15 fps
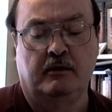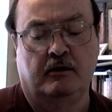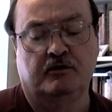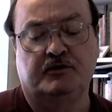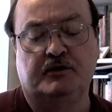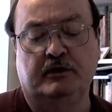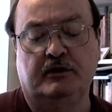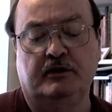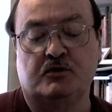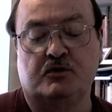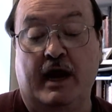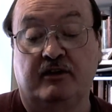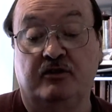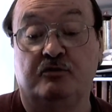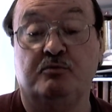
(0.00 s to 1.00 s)
her still
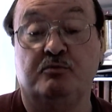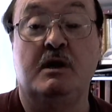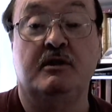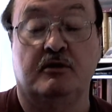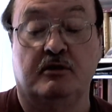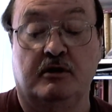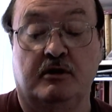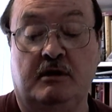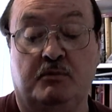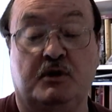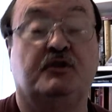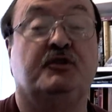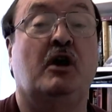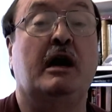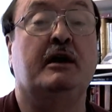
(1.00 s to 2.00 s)
attractive mother
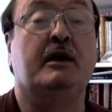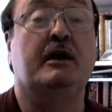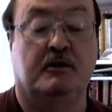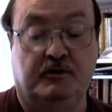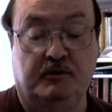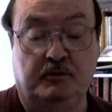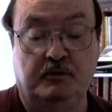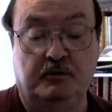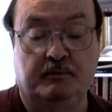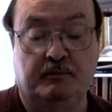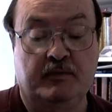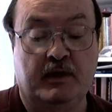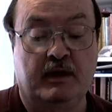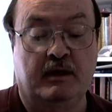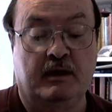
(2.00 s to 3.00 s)
beside her, too,
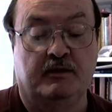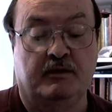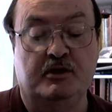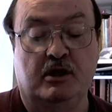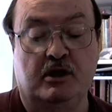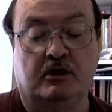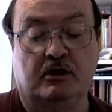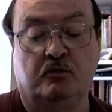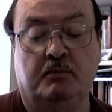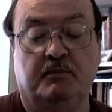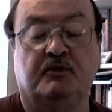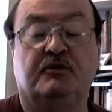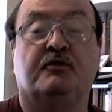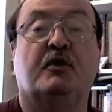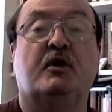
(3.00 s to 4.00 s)
the younger
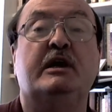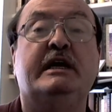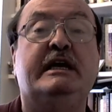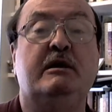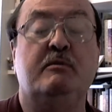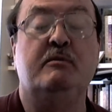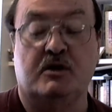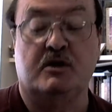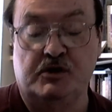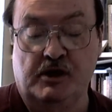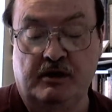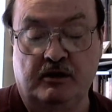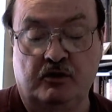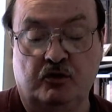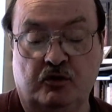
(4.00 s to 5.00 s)
woman's very image,
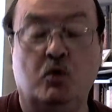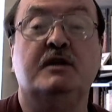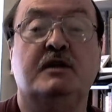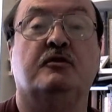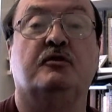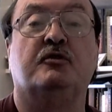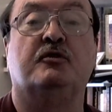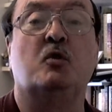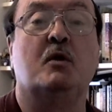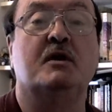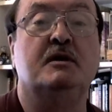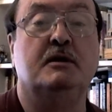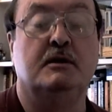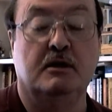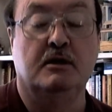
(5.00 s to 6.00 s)
twins twenty
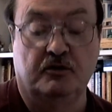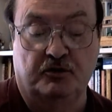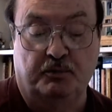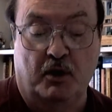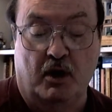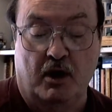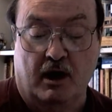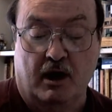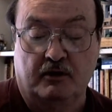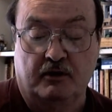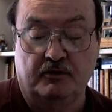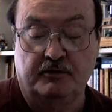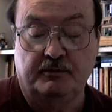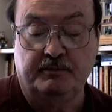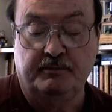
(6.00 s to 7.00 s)
years apart.
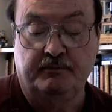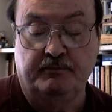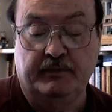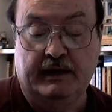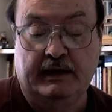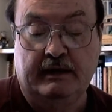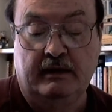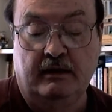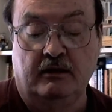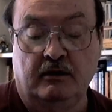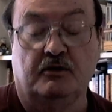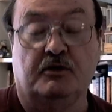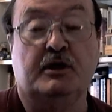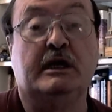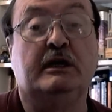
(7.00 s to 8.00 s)

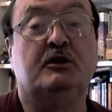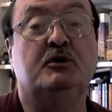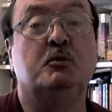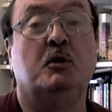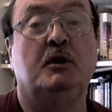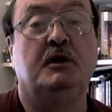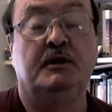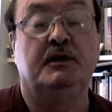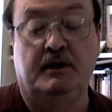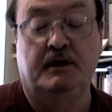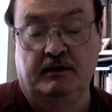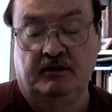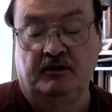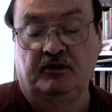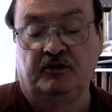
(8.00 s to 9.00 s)
The elder one,
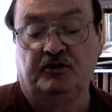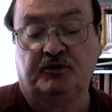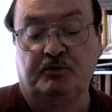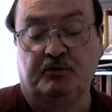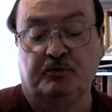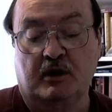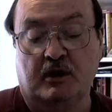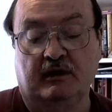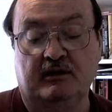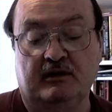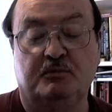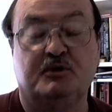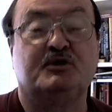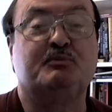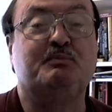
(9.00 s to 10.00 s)
smartly
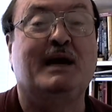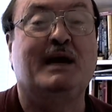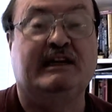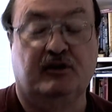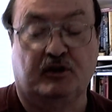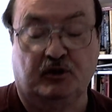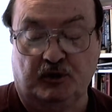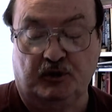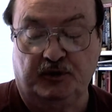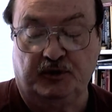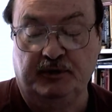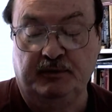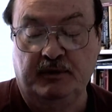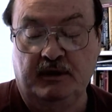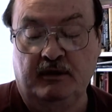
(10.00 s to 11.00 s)
bespectacled,
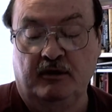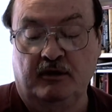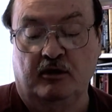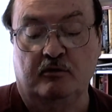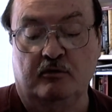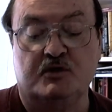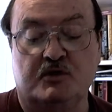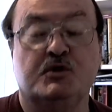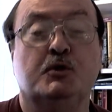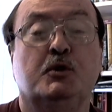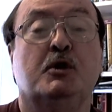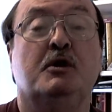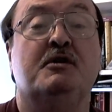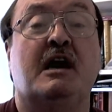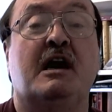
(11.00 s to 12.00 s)
her
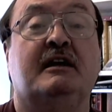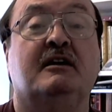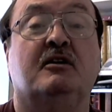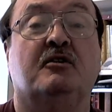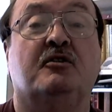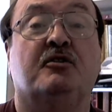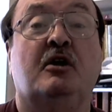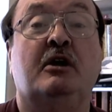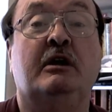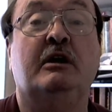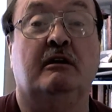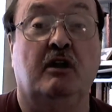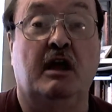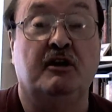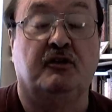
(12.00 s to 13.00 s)
mature noddings
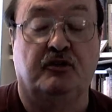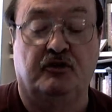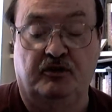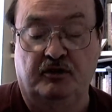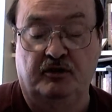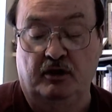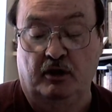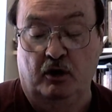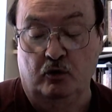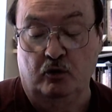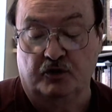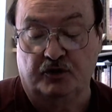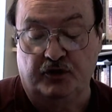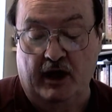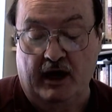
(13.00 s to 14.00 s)
less
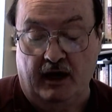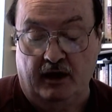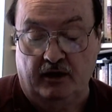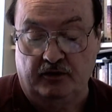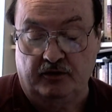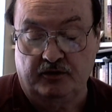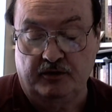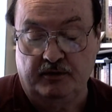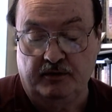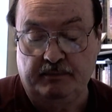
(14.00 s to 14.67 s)
oversized.